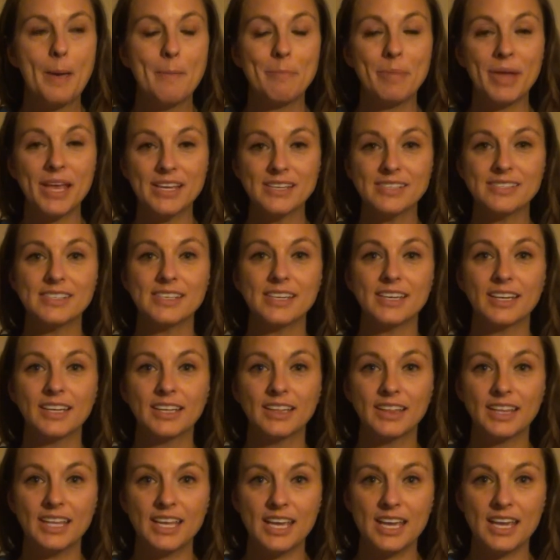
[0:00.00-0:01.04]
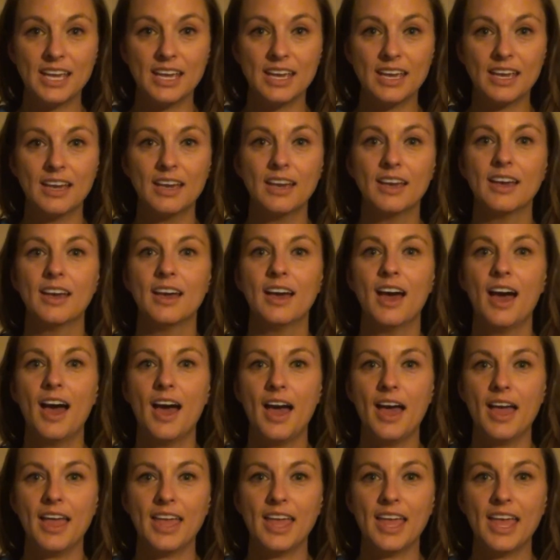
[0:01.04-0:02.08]
basically
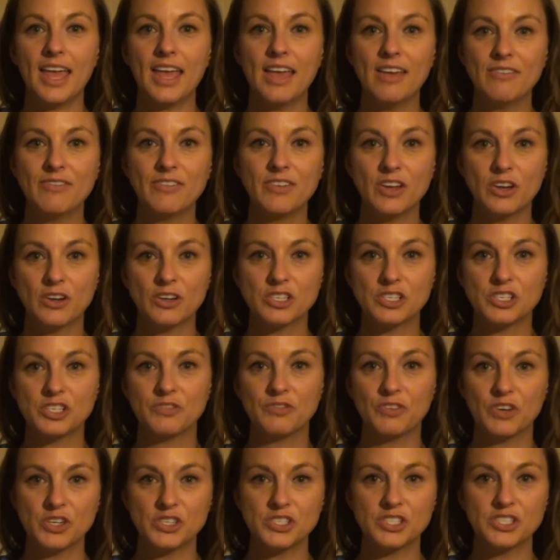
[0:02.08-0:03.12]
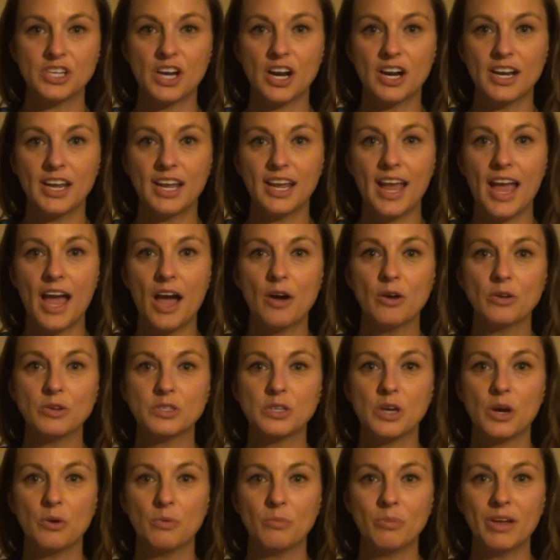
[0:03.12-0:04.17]
uh, if you're first starting out,
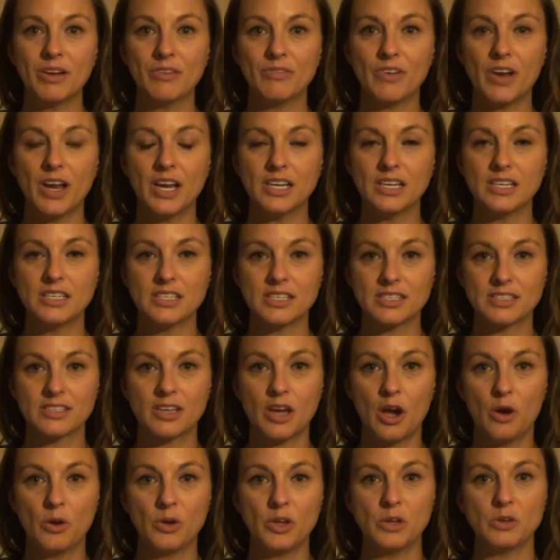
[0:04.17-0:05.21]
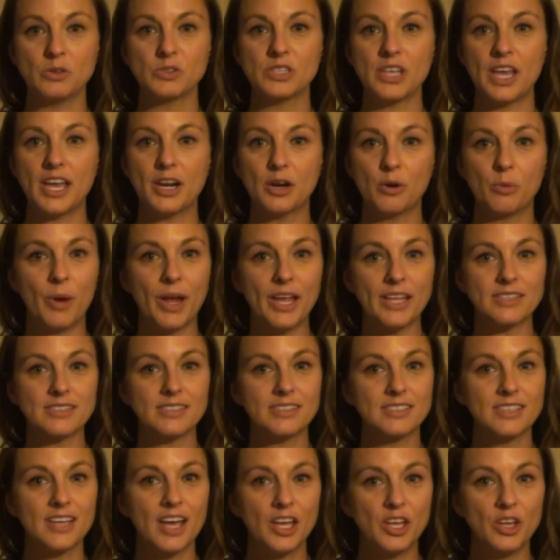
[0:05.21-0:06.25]
don't be afraid to just go use lighter weights
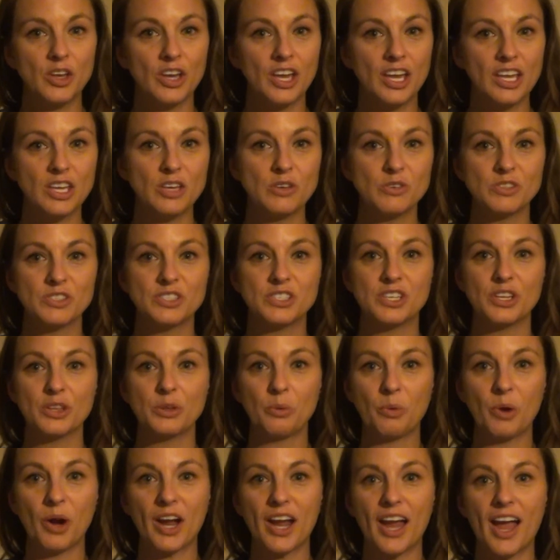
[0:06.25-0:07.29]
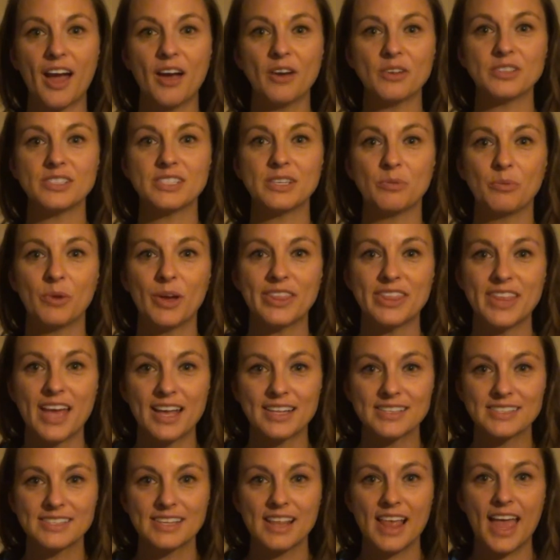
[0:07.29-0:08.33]
until you get used to the workouts and what
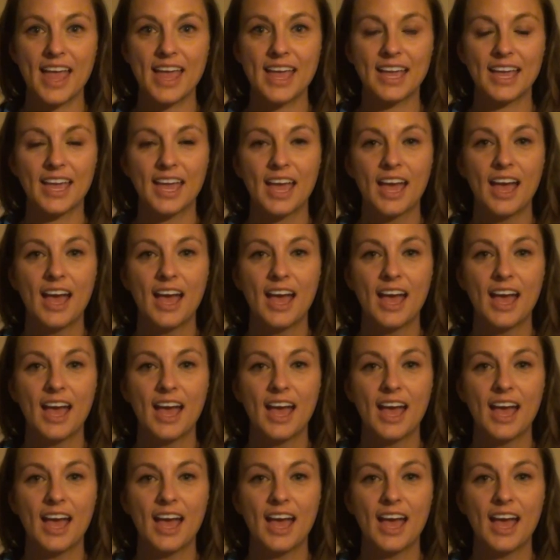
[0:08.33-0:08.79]
that's like.